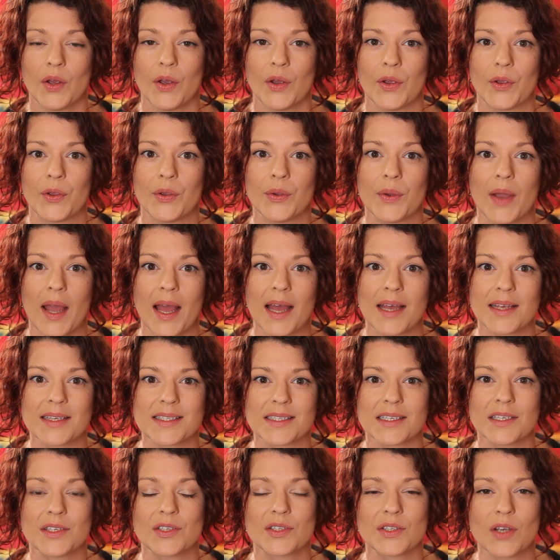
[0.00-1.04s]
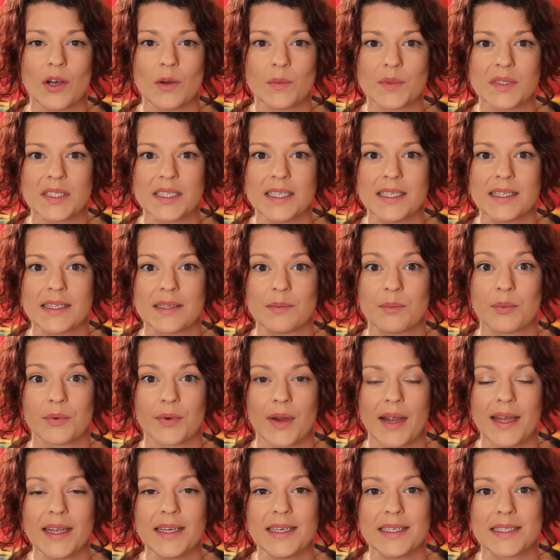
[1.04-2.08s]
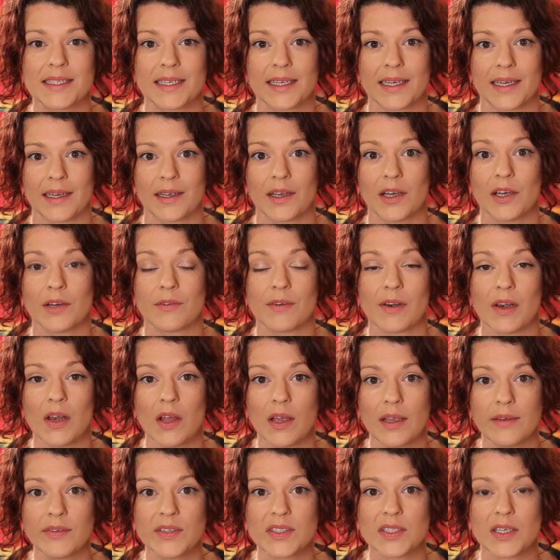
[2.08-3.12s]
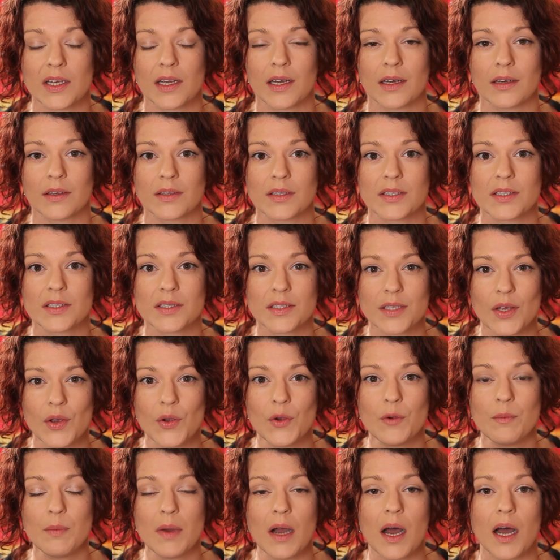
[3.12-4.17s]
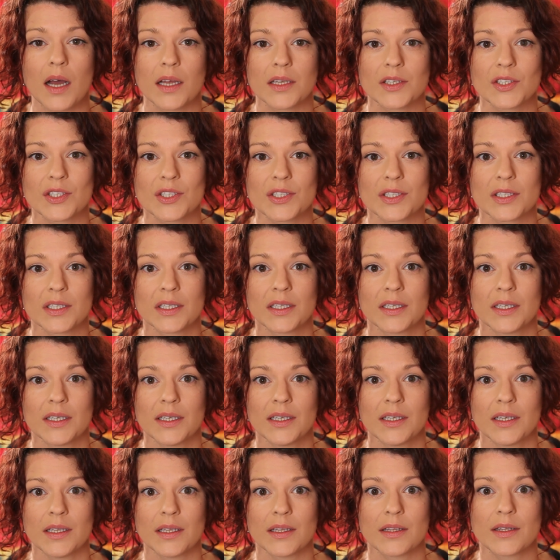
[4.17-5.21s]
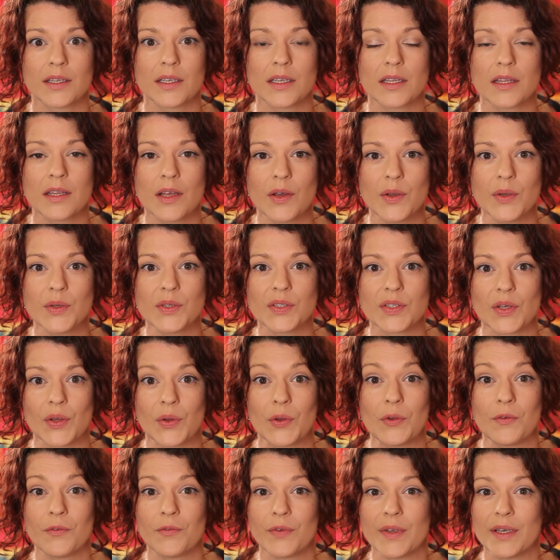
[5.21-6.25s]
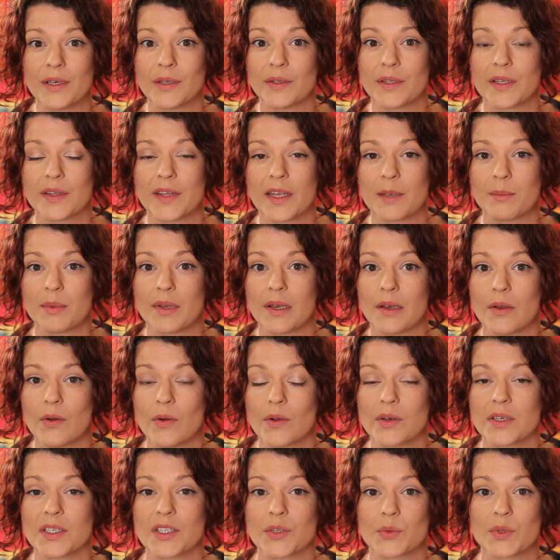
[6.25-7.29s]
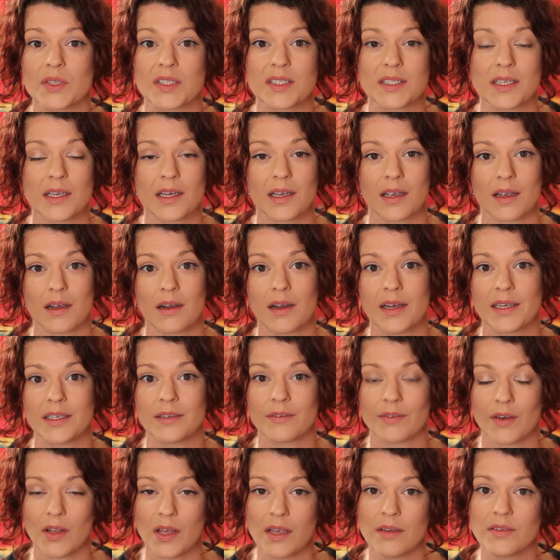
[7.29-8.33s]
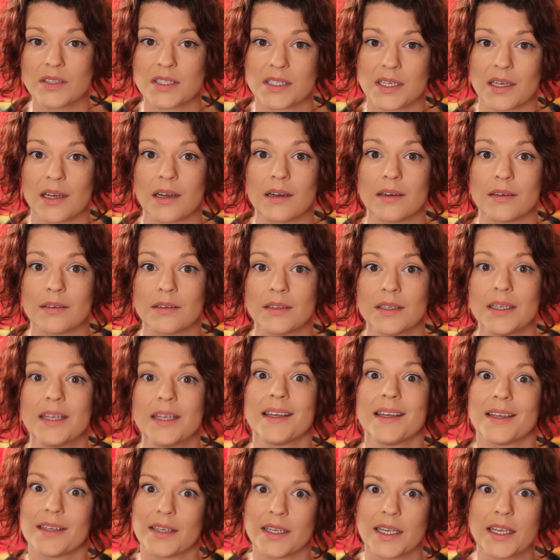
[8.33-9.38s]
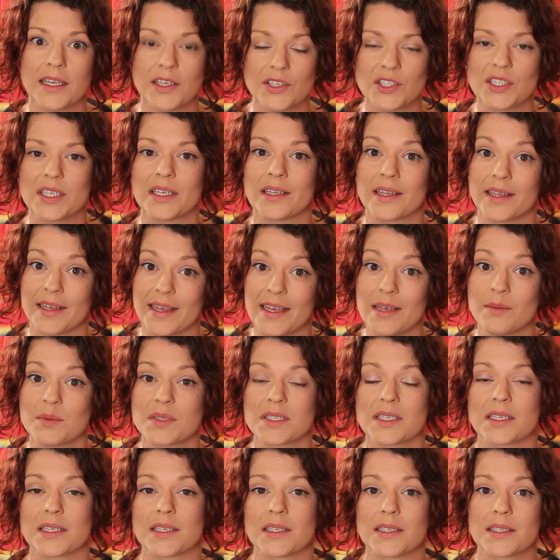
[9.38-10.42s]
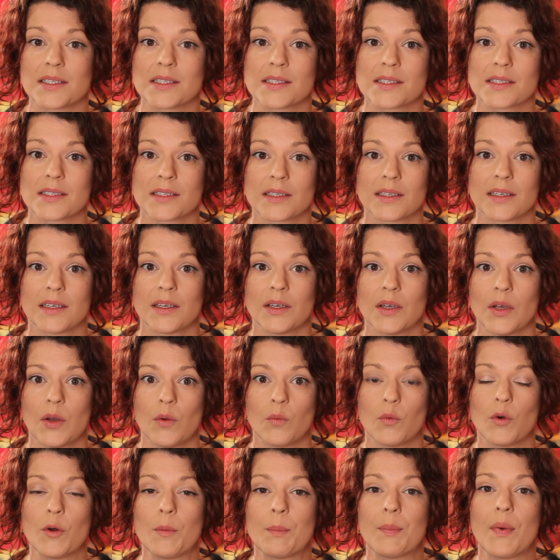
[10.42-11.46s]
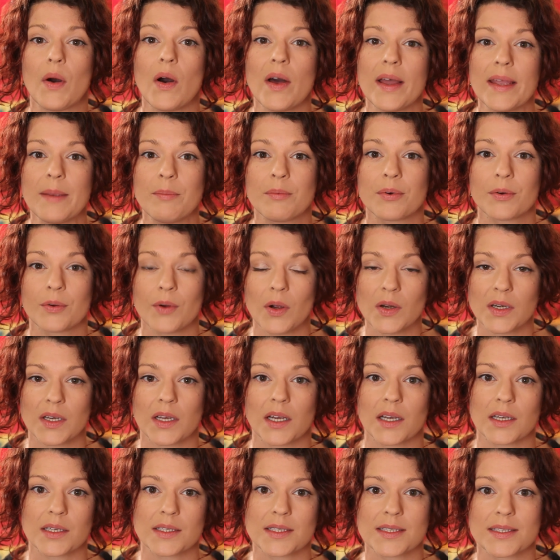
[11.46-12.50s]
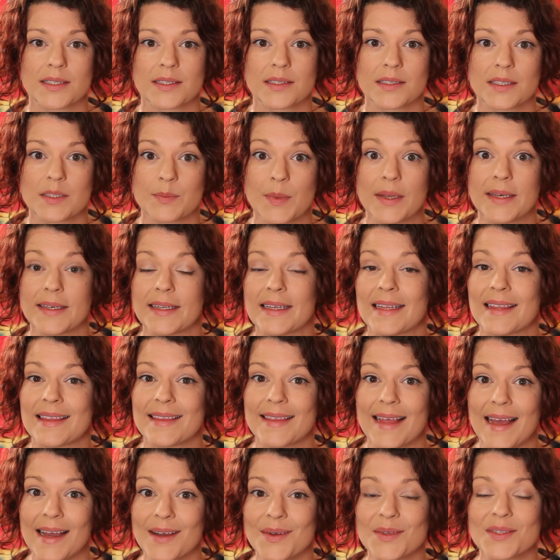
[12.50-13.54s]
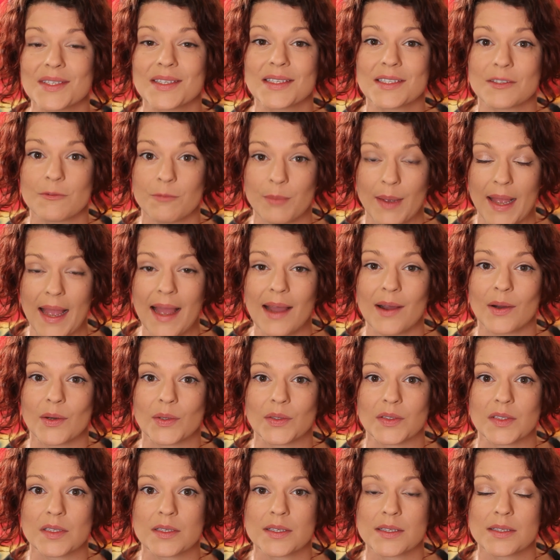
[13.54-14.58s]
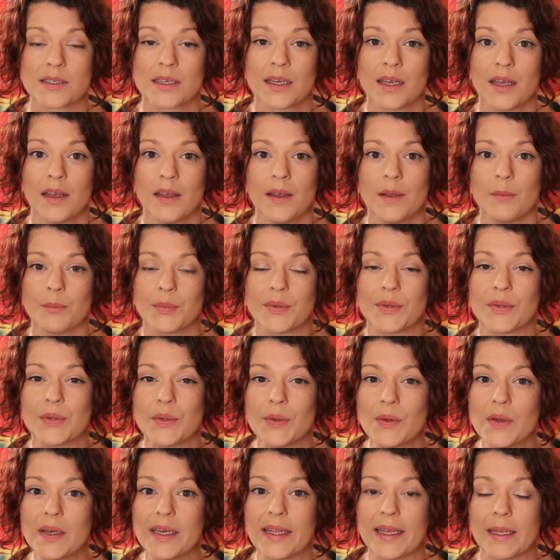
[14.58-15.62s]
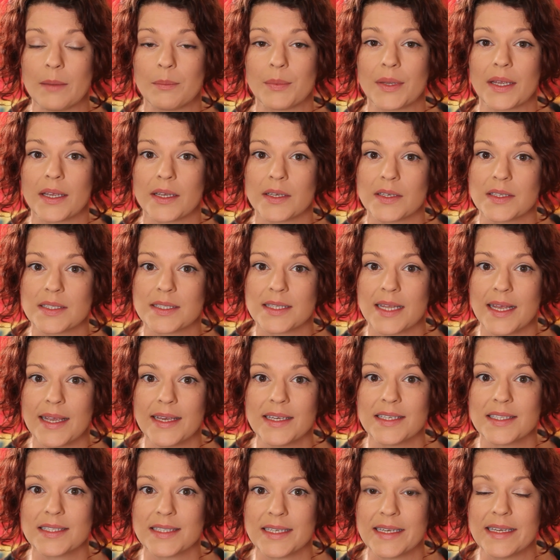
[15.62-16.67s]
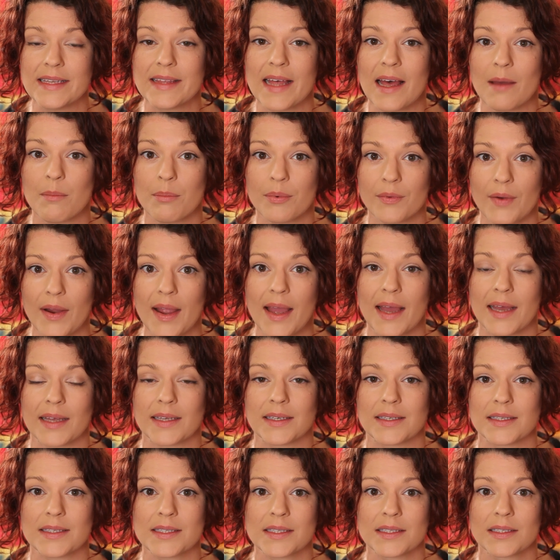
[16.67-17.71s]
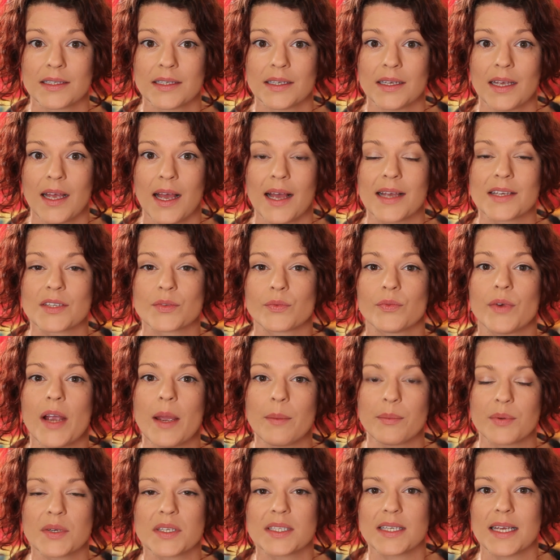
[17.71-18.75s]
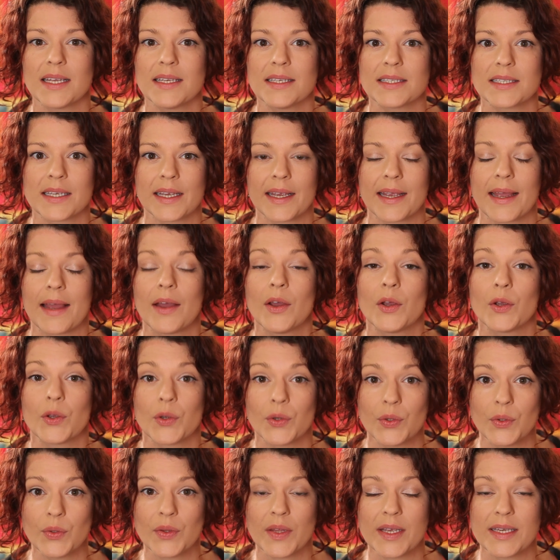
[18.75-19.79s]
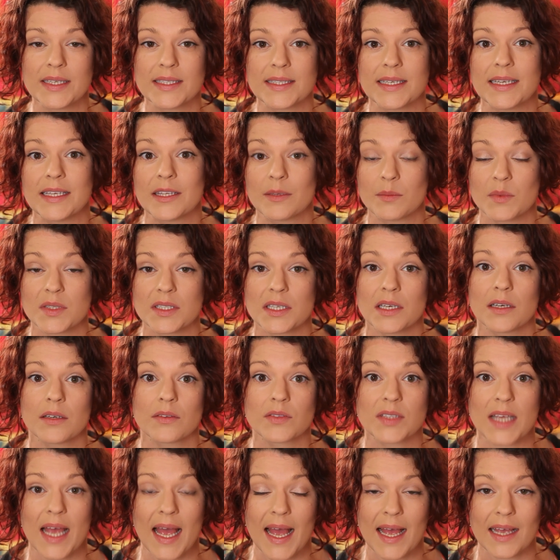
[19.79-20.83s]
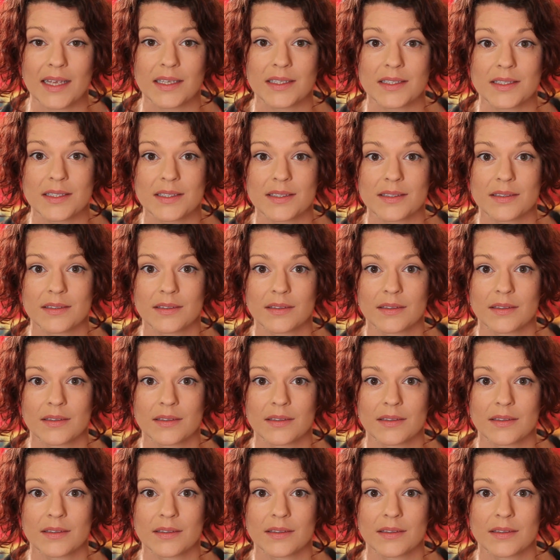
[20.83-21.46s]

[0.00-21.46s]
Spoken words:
who has adopted the branding of lifestyle so much that those who feel that they belong to a certain kind of lifestyle, e.g. the hipsters, will buy products spending thousands of pounds purely because they see that brand as representing who they see themselves as.